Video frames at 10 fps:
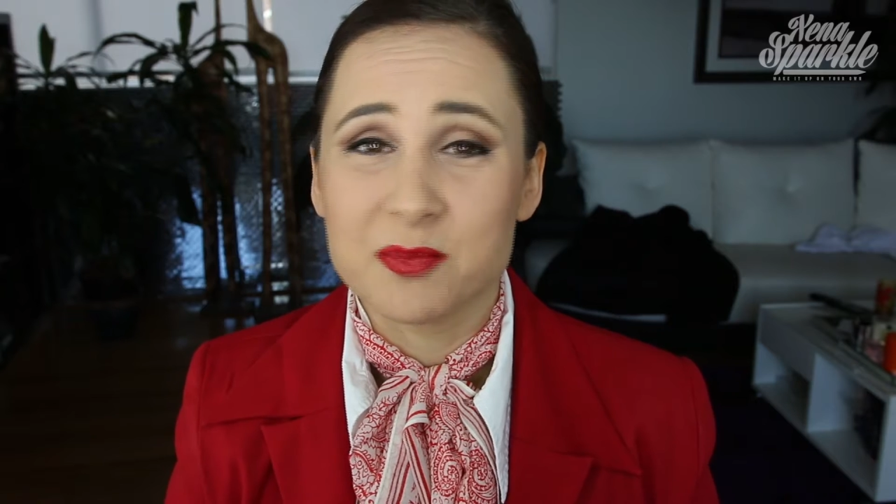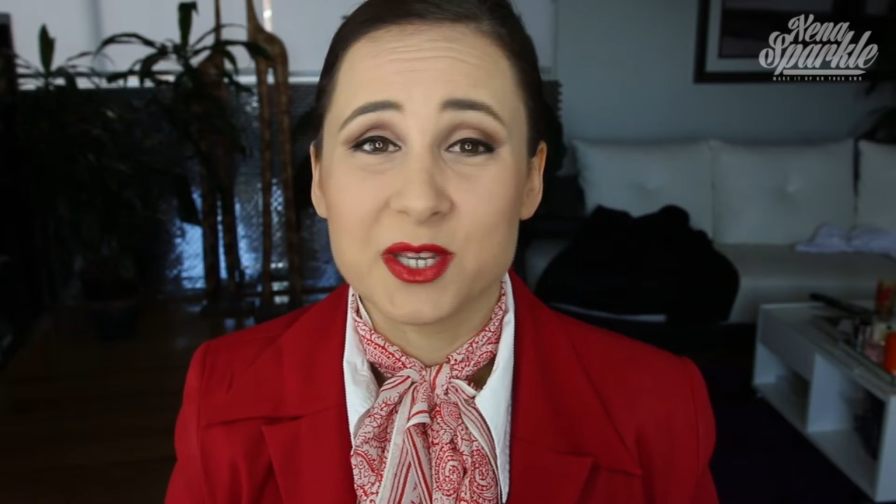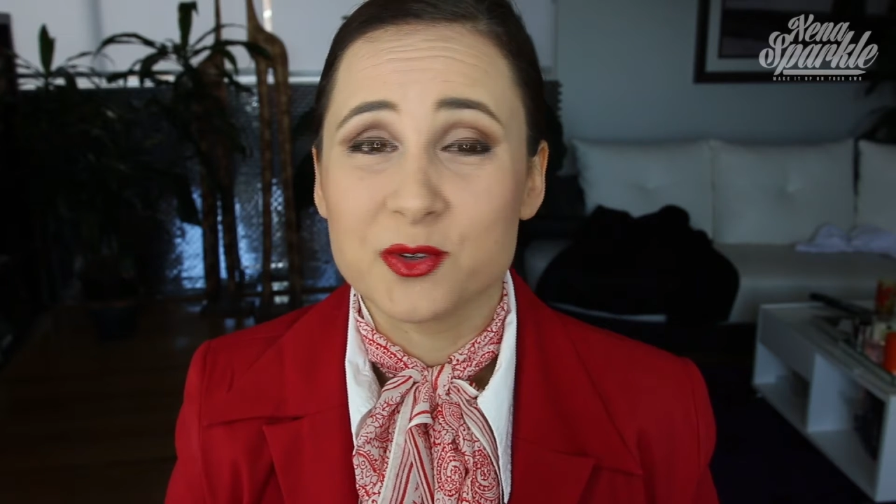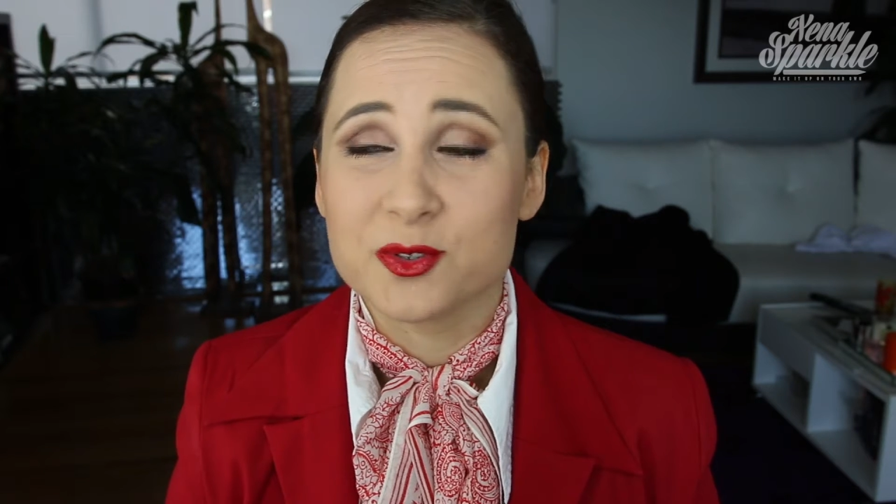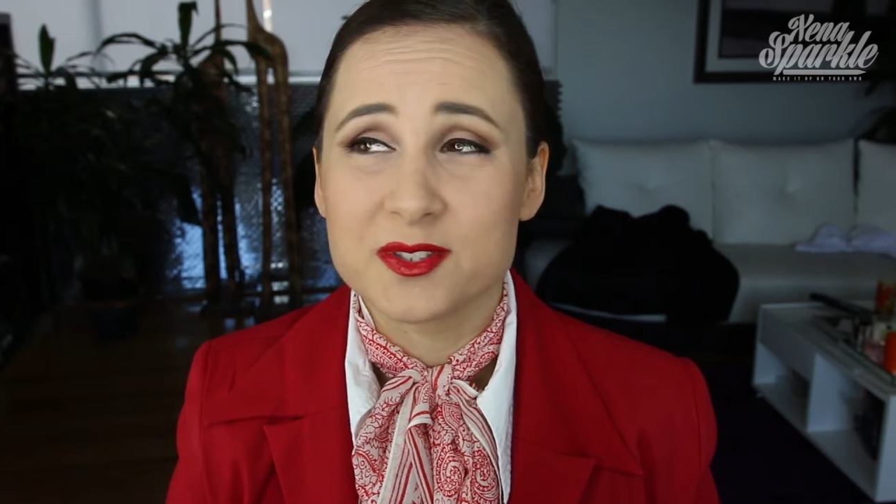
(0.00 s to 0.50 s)

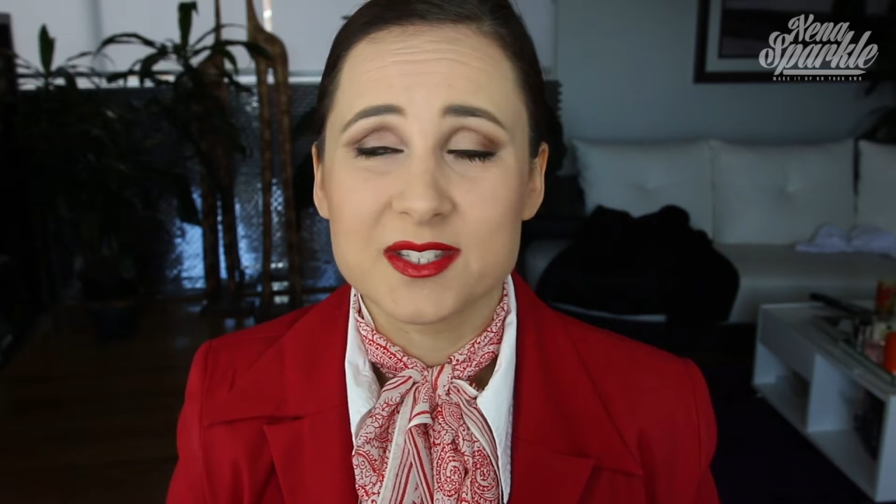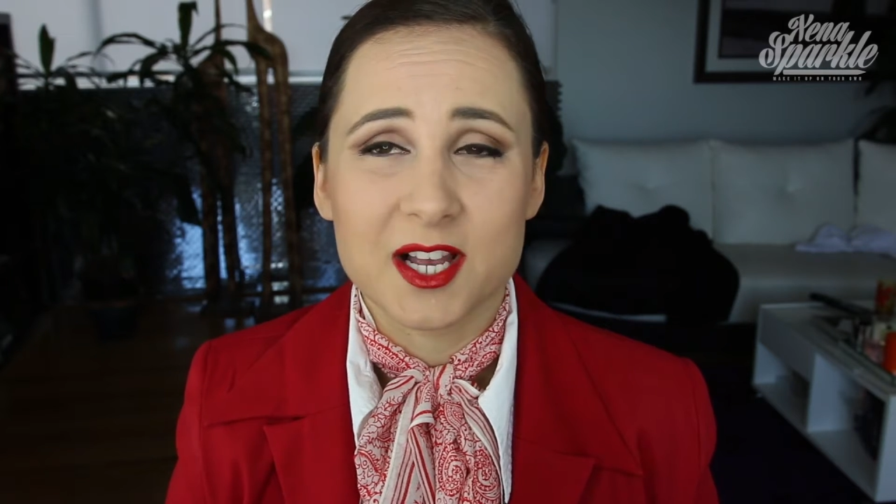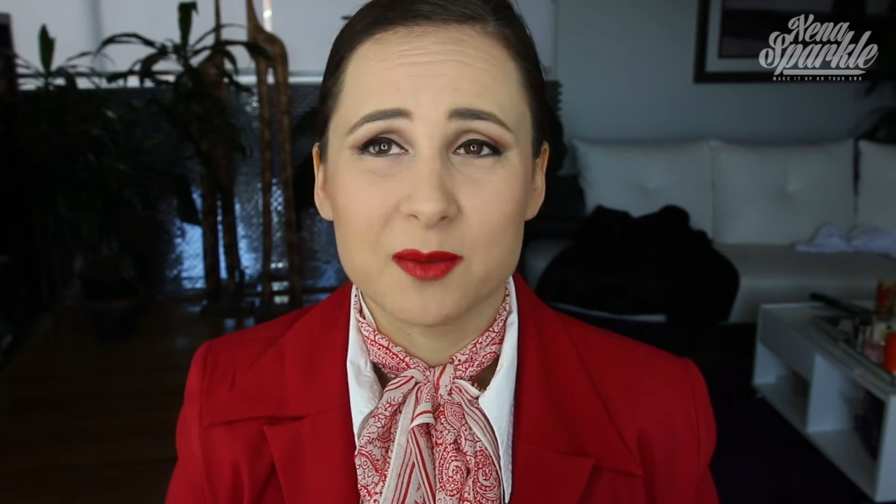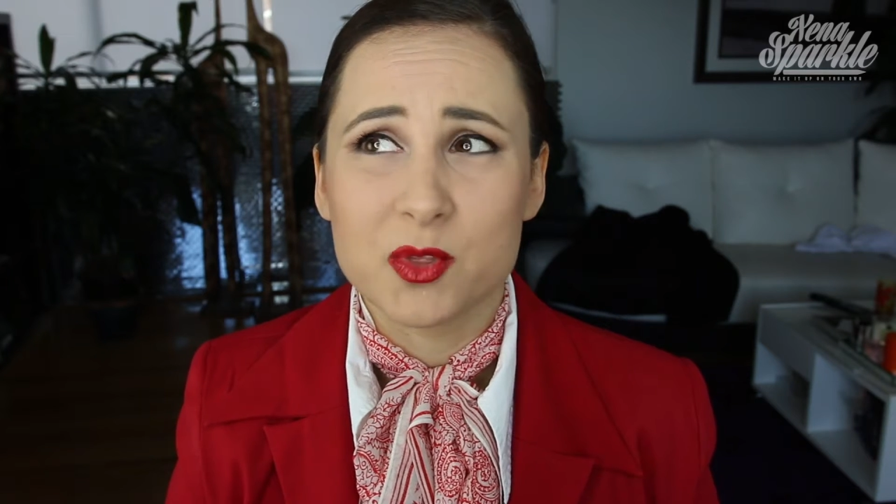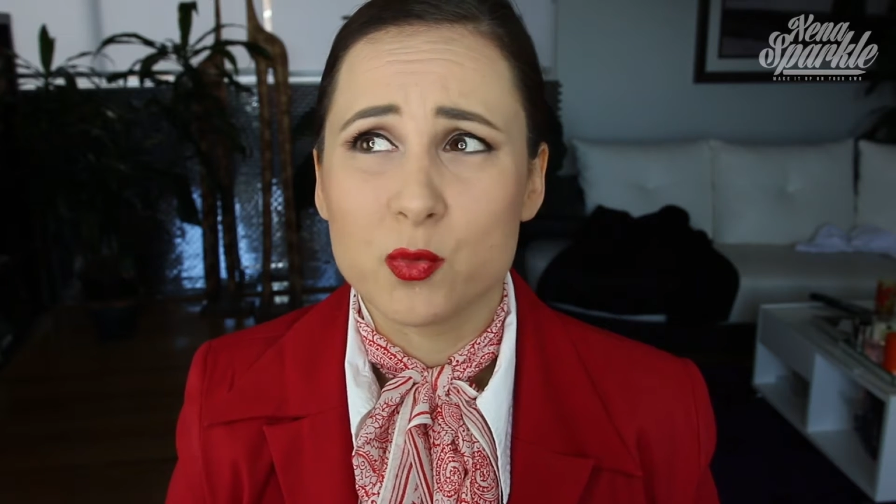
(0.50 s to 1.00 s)
because
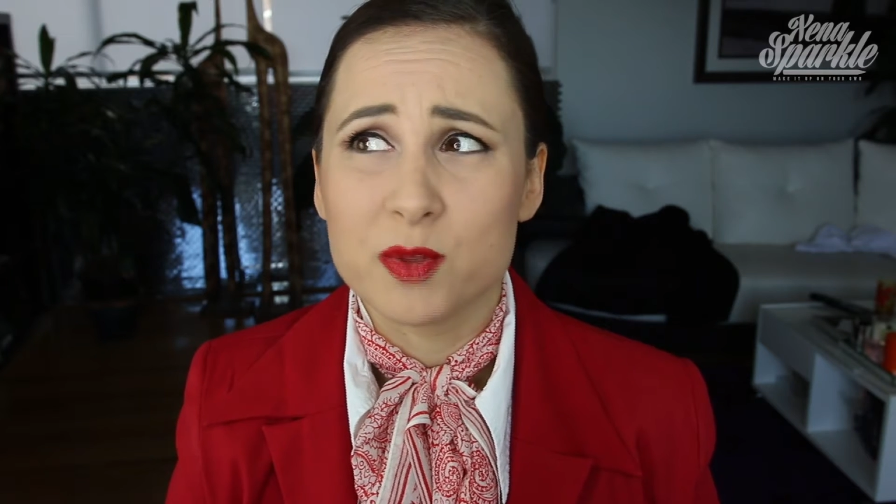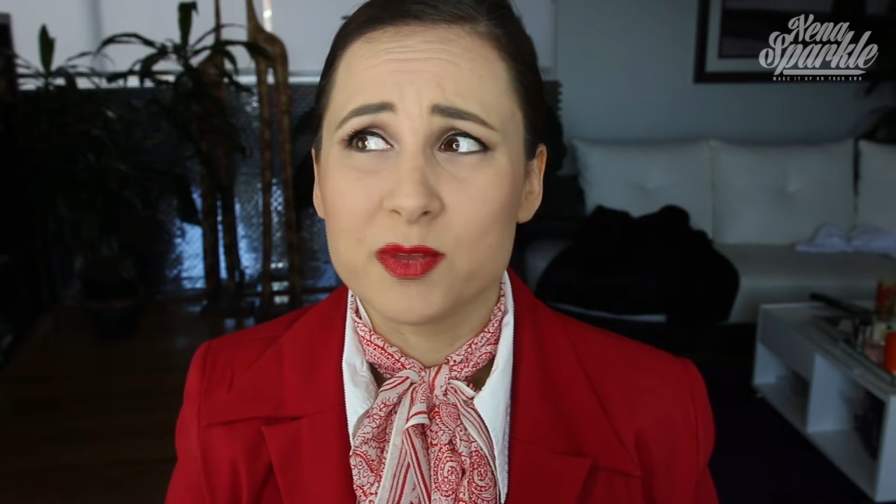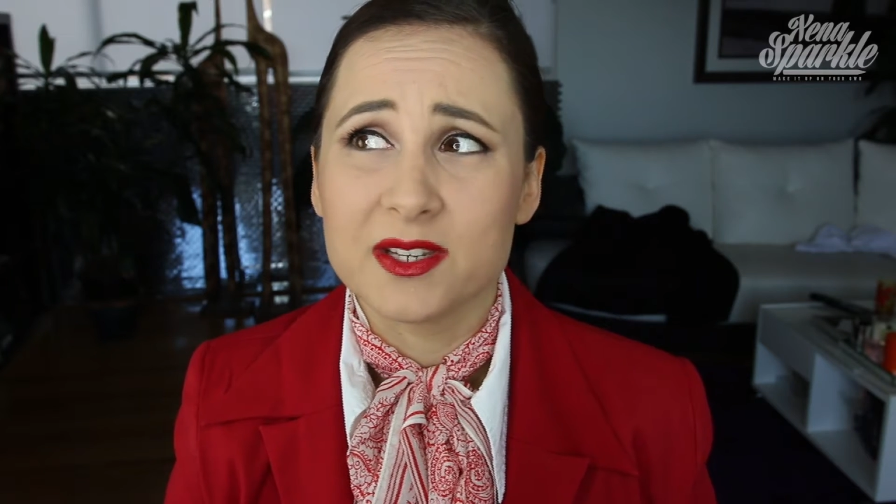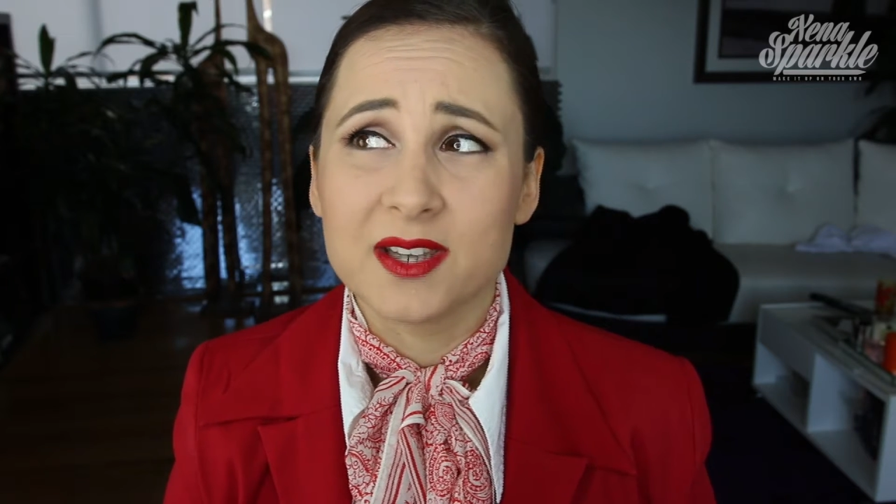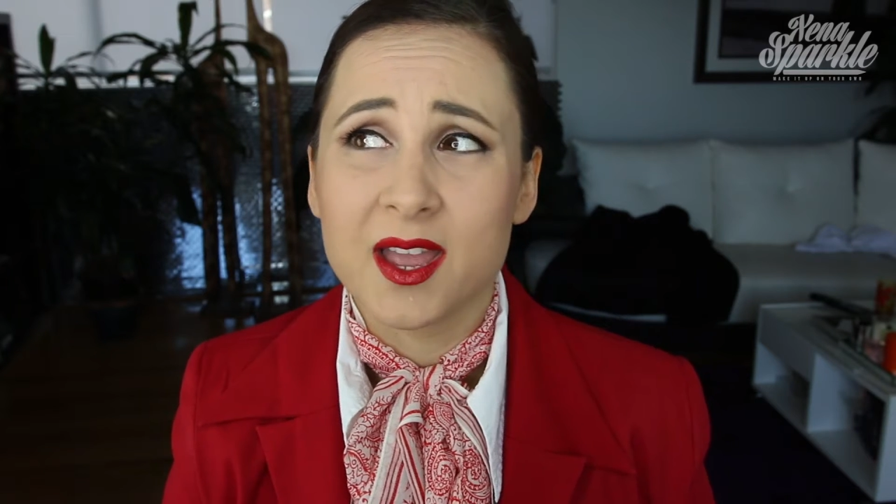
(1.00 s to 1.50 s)
the
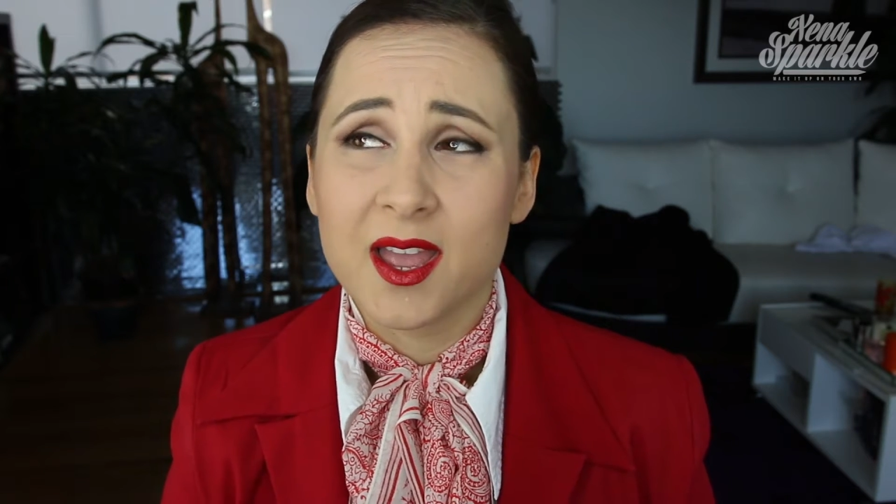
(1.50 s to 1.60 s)
women,